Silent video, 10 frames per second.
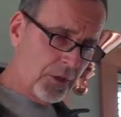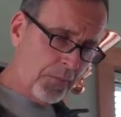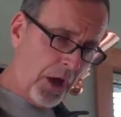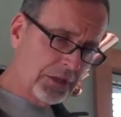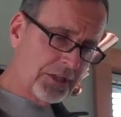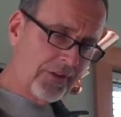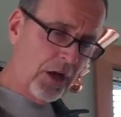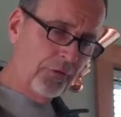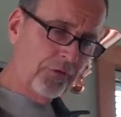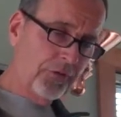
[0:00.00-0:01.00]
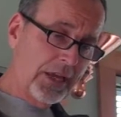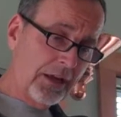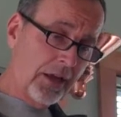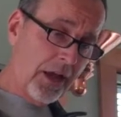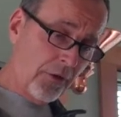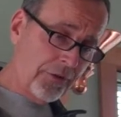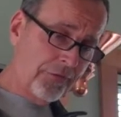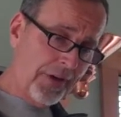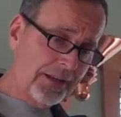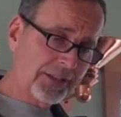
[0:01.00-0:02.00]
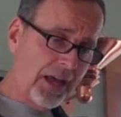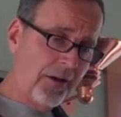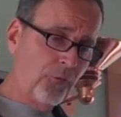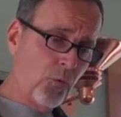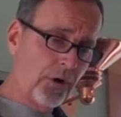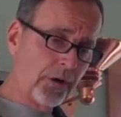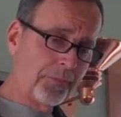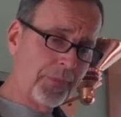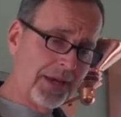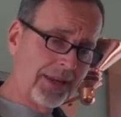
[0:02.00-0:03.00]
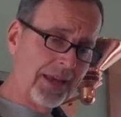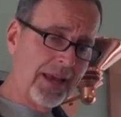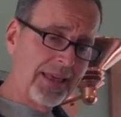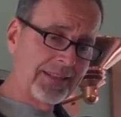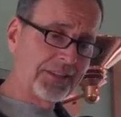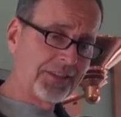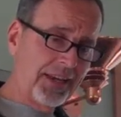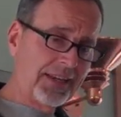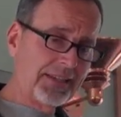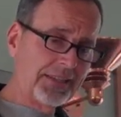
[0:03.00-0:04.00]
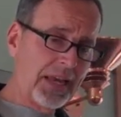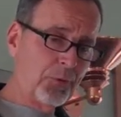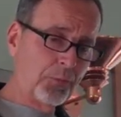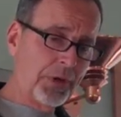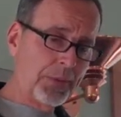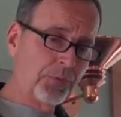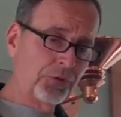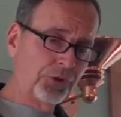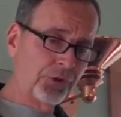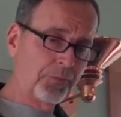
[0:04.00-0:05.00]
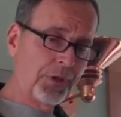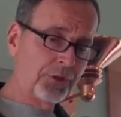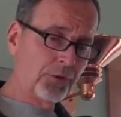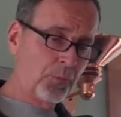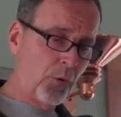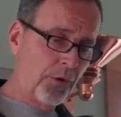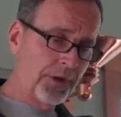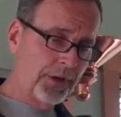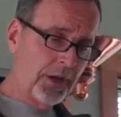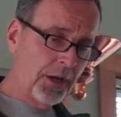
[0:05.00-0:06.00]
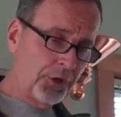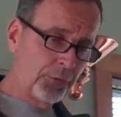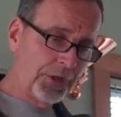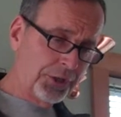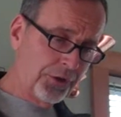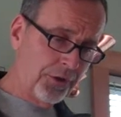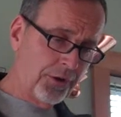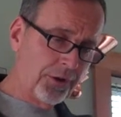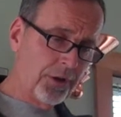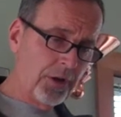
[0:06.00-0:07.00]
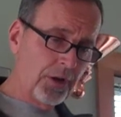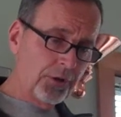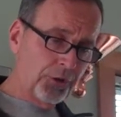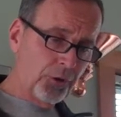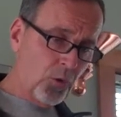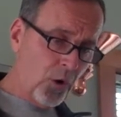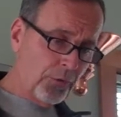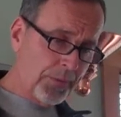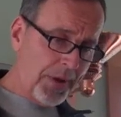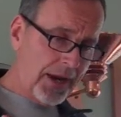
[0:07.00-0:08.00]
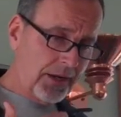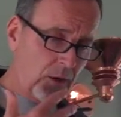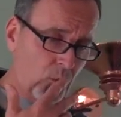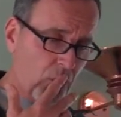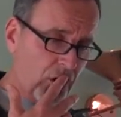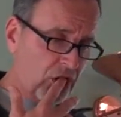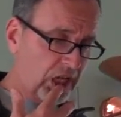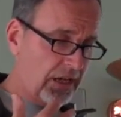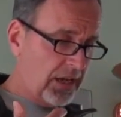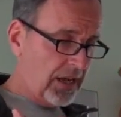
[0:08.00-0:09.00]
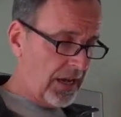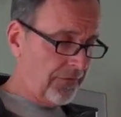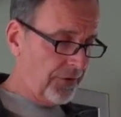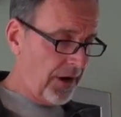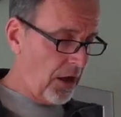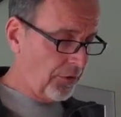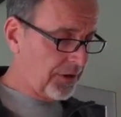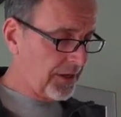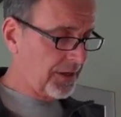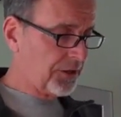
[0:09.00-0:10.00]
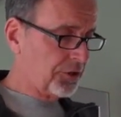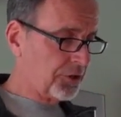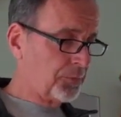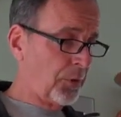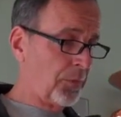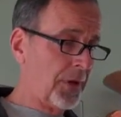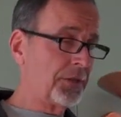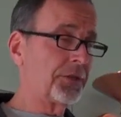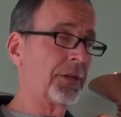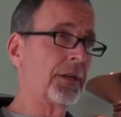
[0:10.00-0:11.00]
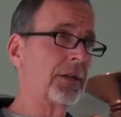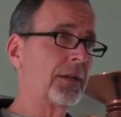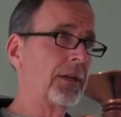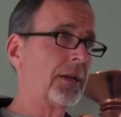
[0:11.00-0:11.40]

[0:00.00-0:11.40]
The positive health effects of work mean that sick and disabled people should be supported to return to or remain in work if their health conditions permits it.